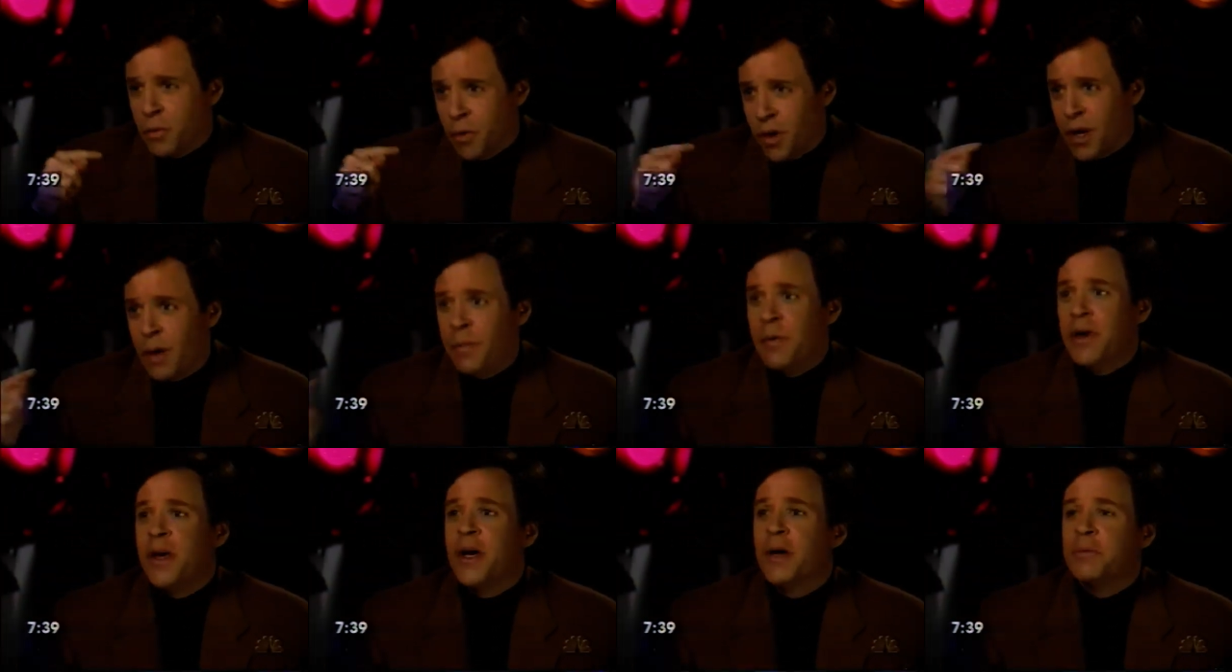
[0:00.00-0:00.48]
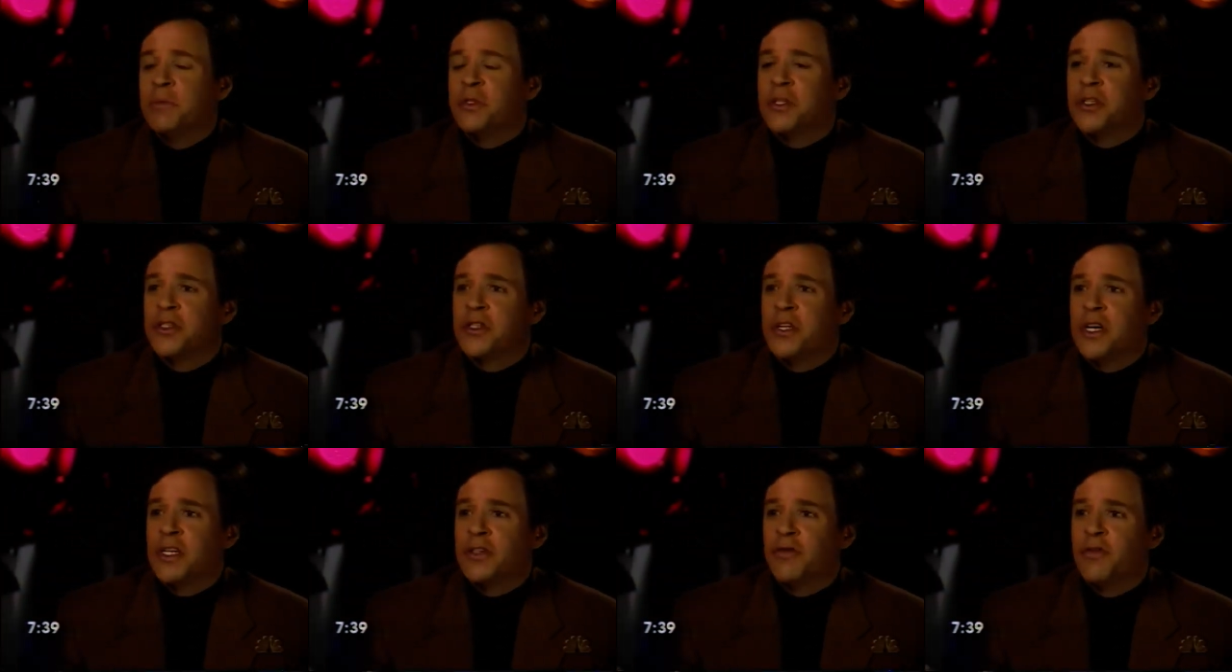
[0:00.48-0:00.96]
when, when I become
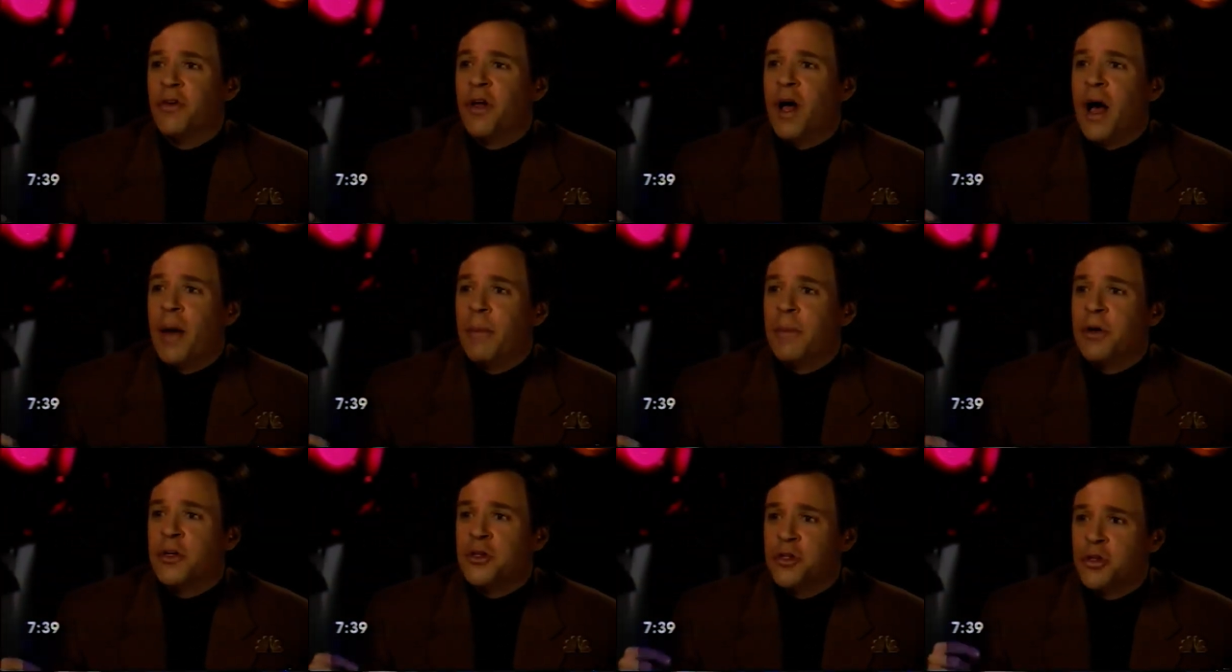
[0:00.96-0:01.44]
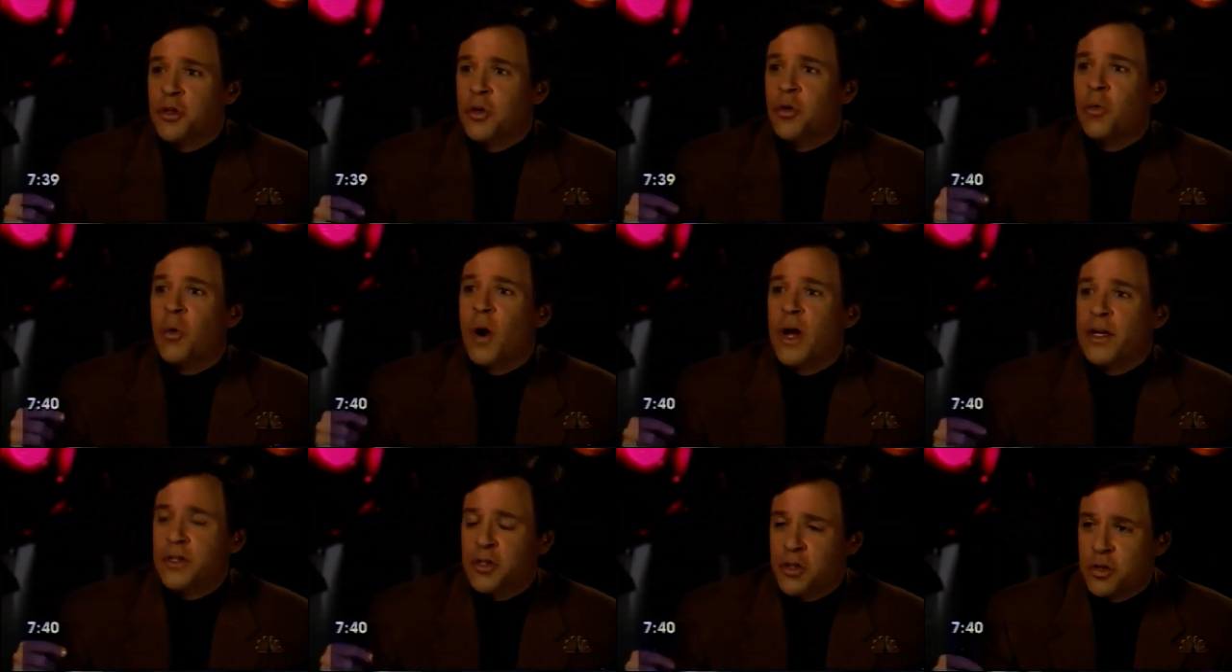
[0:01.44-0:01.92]
successful, I'm going to
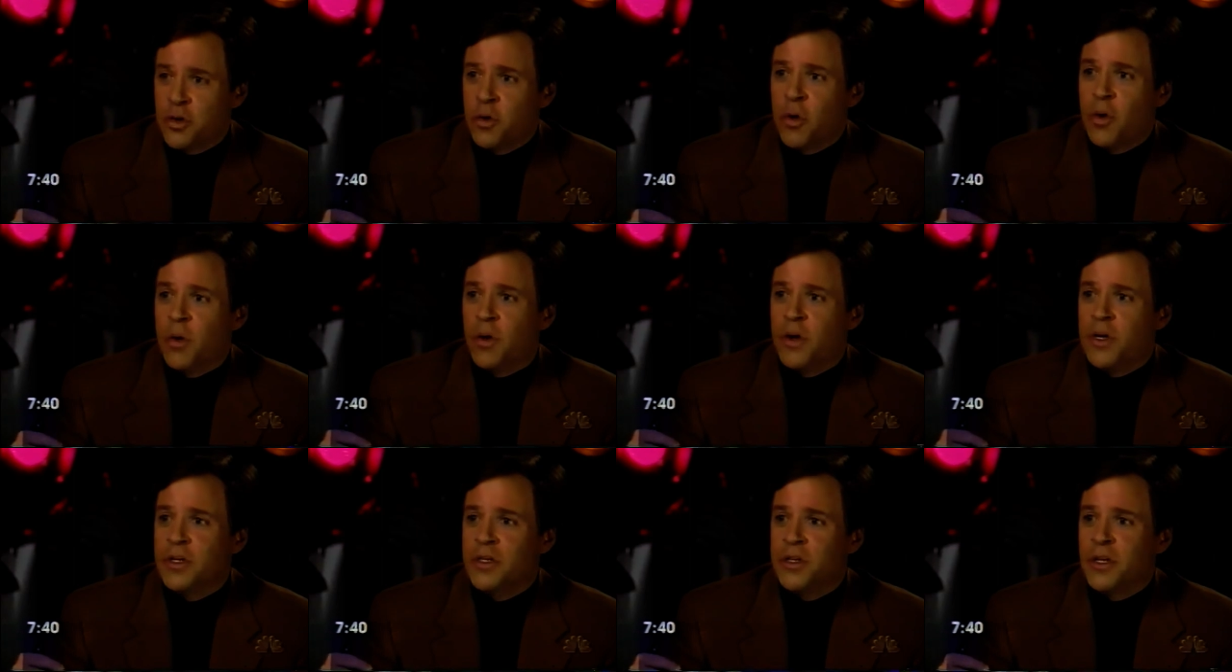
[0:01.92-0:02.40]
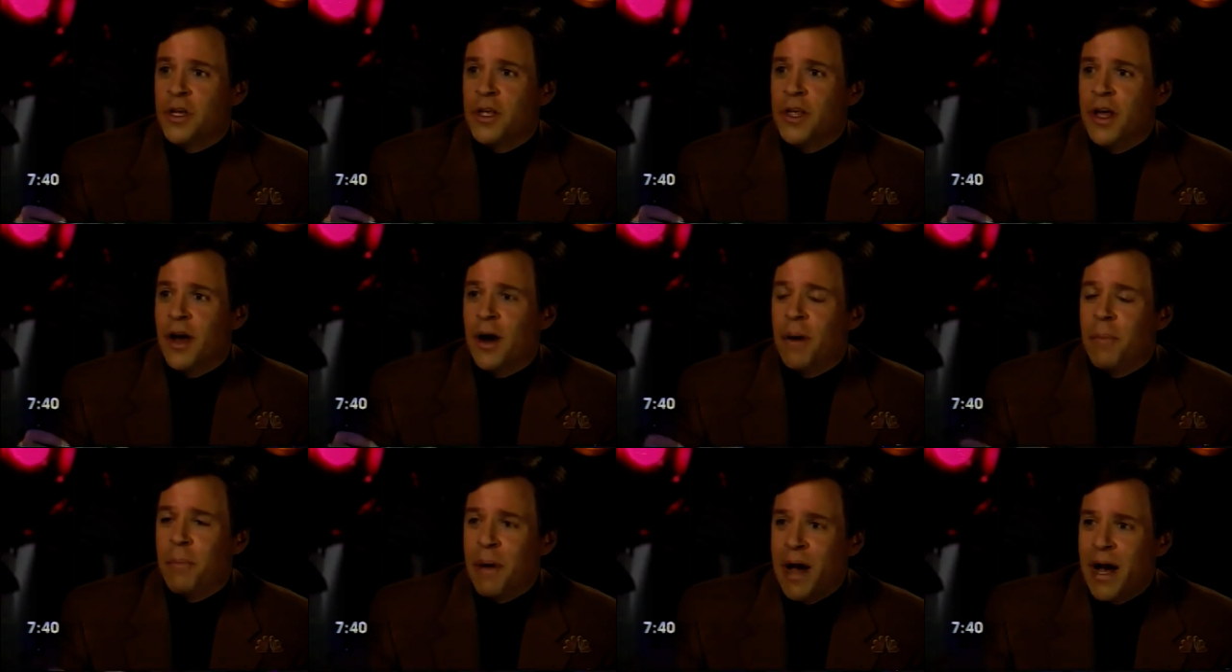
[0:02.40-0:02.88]
still write stories
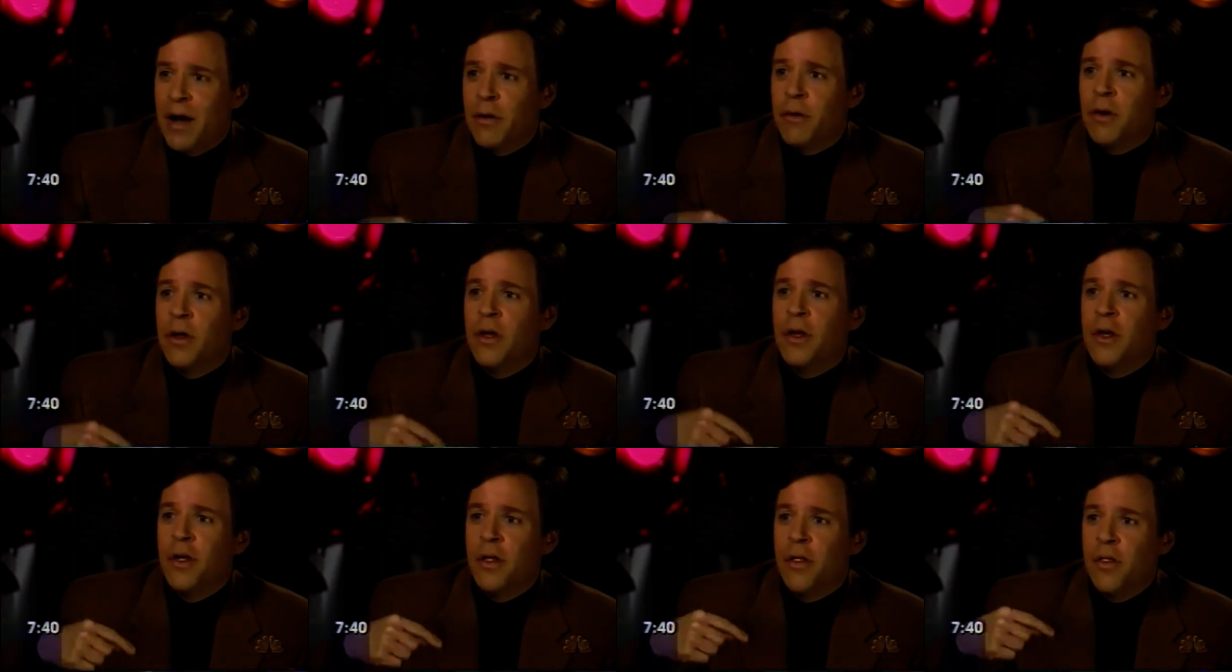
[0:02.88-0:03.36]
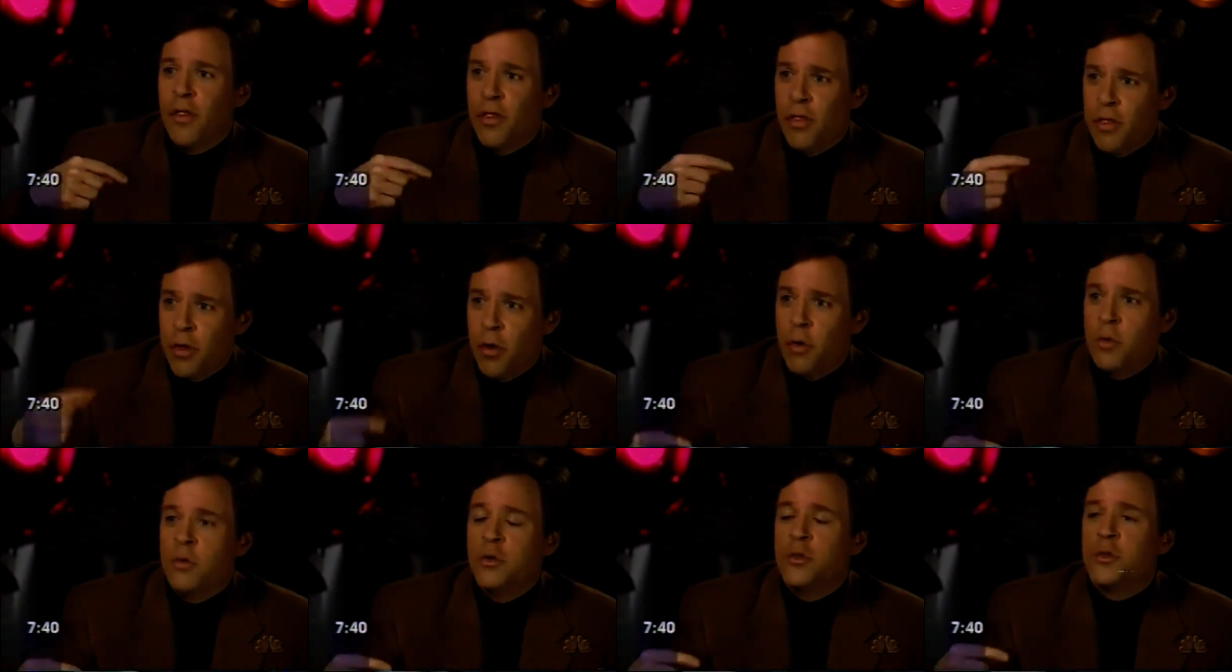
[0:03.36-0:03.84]
about
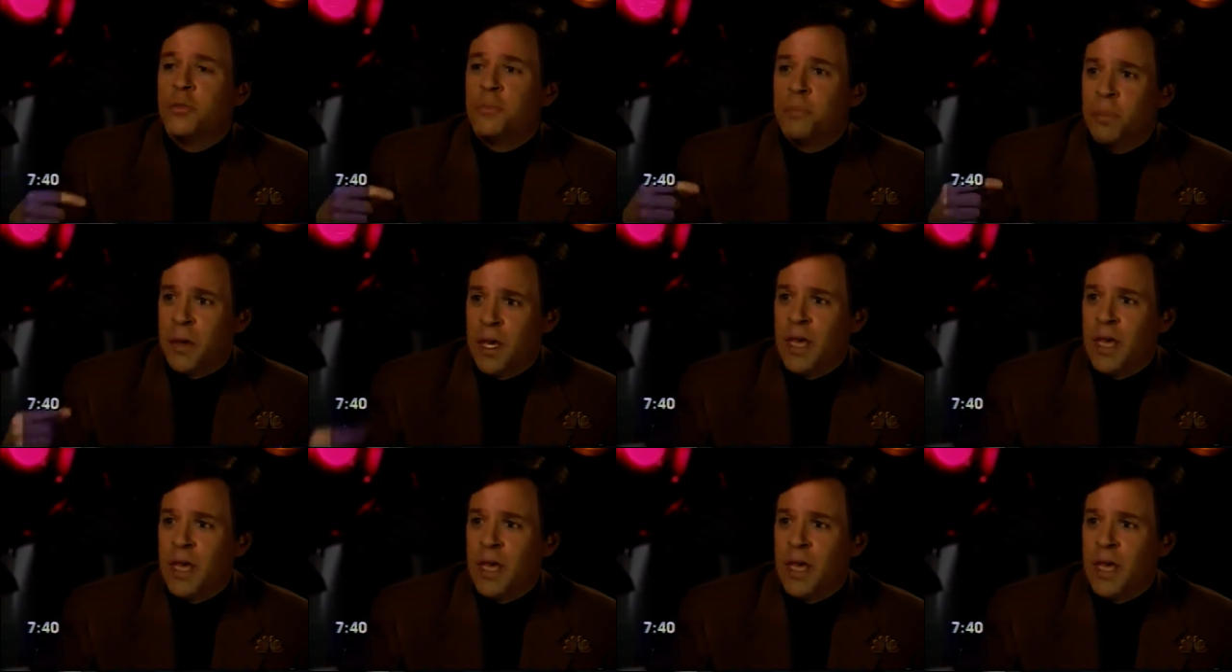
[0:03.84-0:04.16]
those